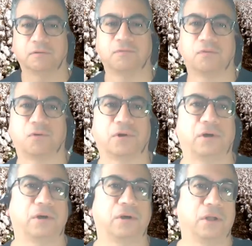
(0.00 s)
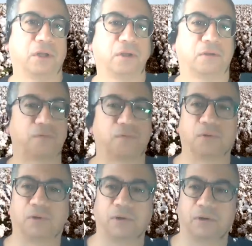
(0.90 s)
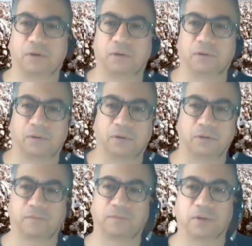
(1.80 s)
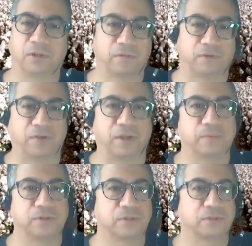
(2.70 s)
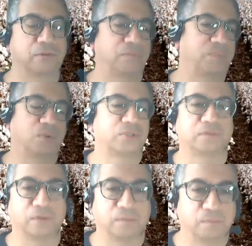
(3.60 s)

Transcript: for all of our fibers, or most of them.